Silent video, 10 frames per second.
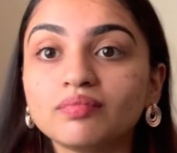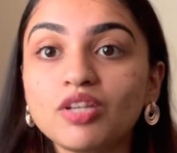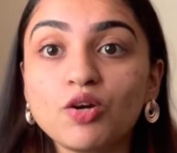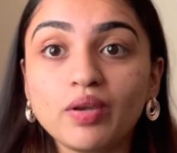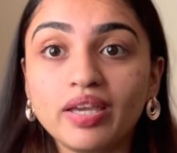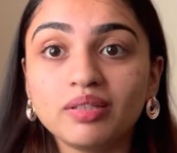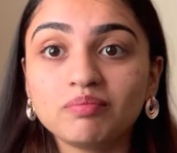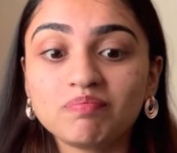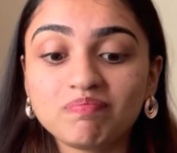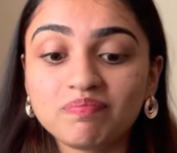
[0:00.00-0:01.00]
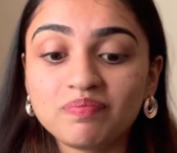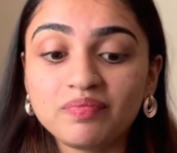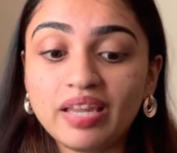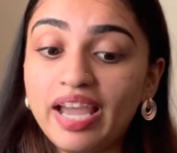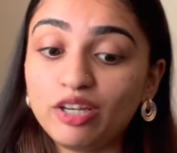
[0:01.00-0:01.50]
okay,
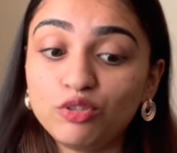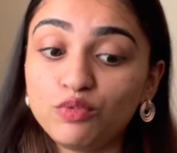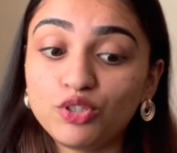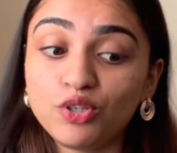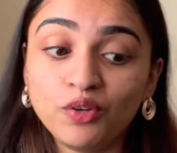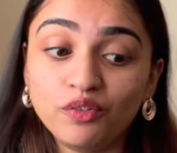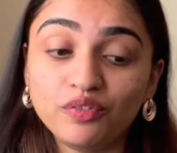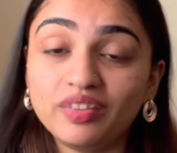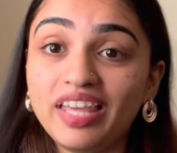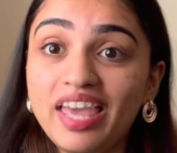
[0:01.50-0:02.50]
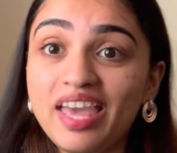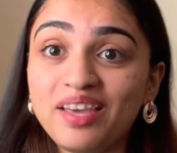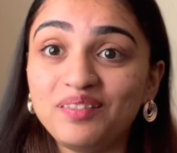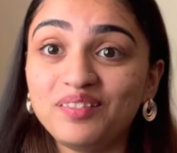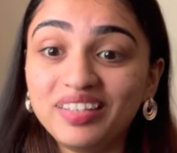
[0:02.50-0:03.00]
I had to switch off
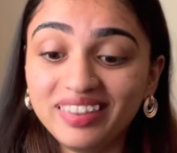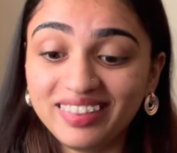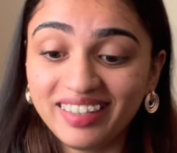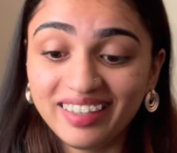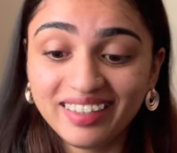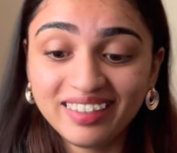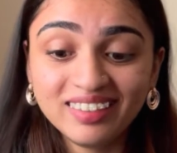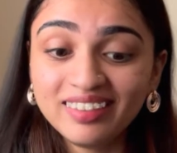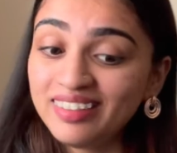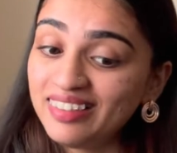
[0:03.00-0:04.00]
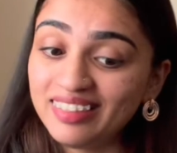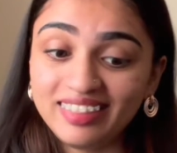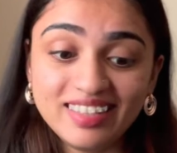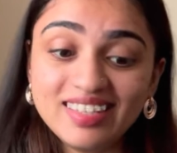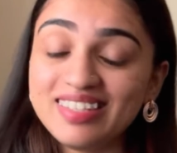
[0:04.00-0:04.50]
everything.
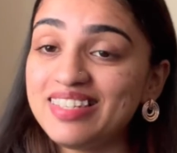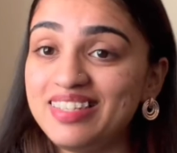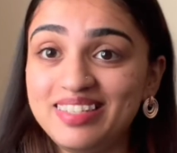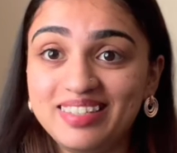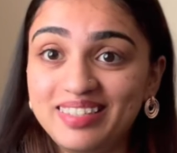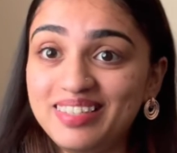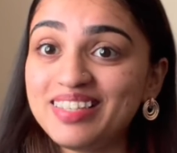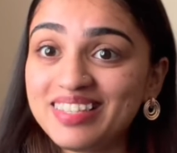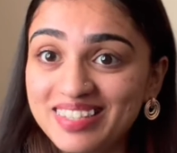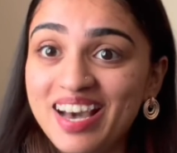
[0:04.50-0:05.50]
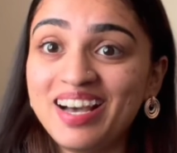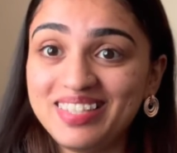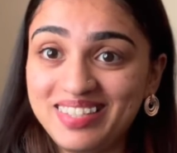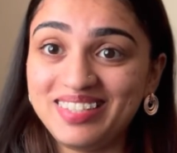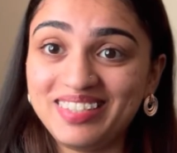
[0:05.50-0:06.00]
This is a
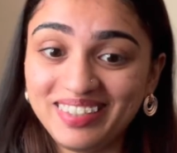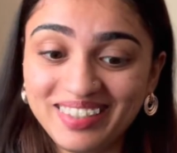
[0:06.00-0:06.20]
disaster.